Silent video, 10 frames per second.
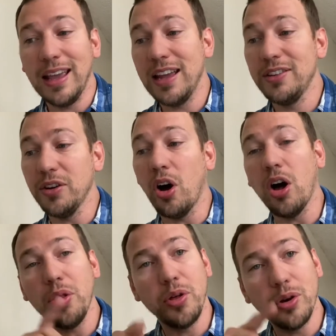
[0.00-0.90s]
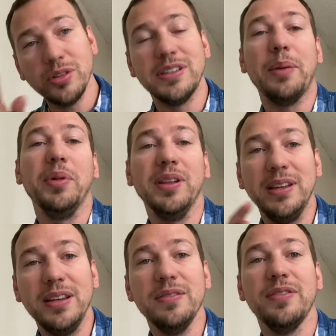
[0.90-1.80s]
and to all those that
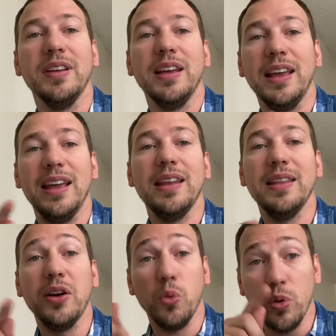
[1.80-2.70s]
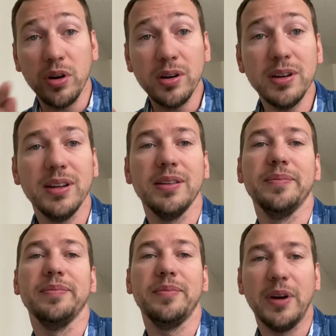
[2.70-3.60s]
believe in their word,
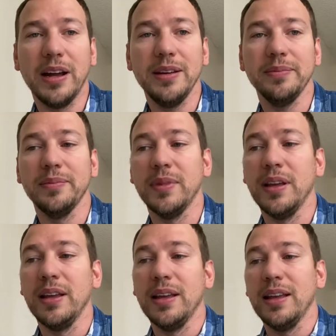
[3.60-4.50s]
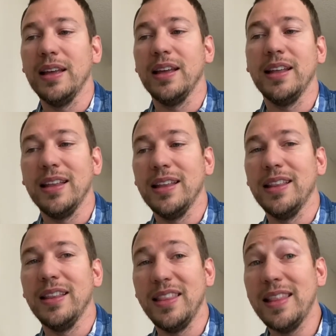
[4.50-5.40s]
right?
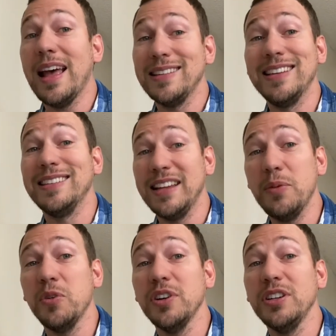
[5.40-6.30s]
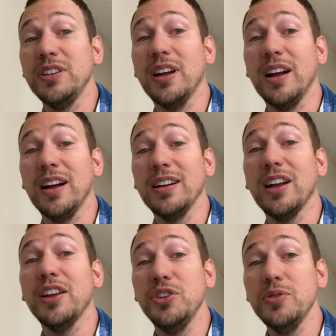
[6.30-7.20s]
That's the same word
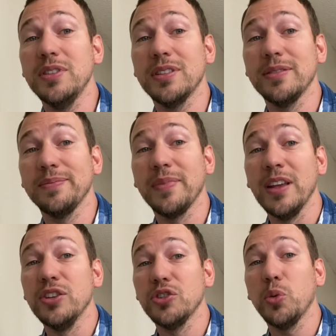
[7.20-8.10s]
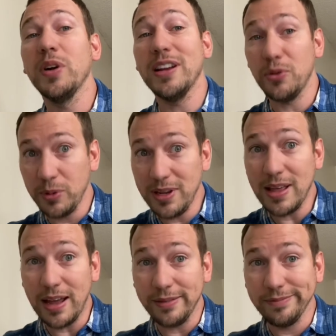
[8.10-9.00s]
God uses. So we're going to
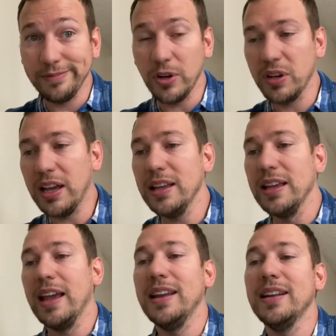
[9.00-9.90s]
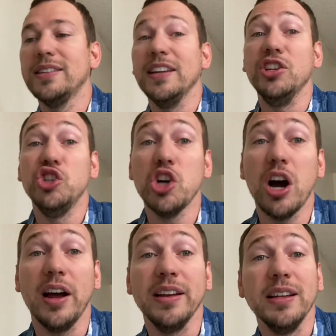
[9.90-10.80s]
read that, okay? And it's in
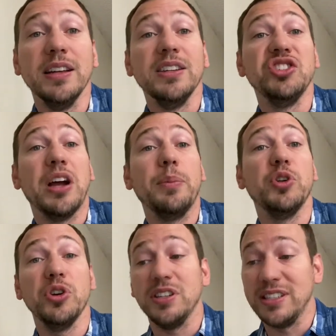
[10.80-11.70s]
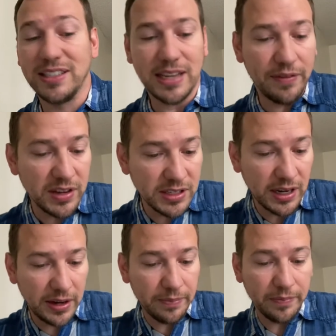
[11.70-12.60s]
John chapter
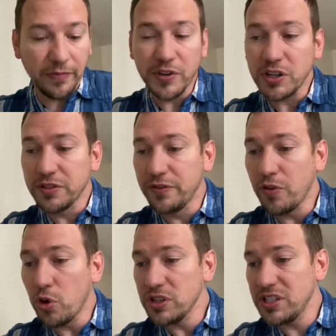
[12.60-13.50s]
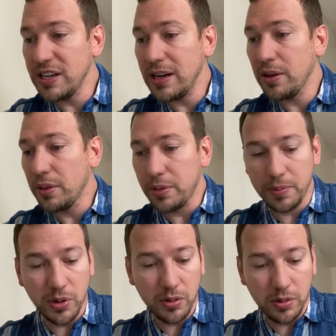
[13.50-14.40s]
17, verse 14
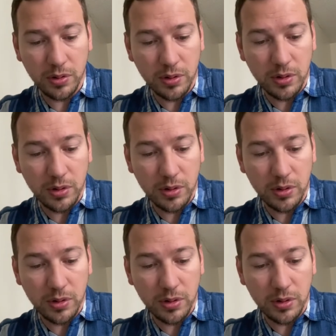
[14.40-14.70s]
through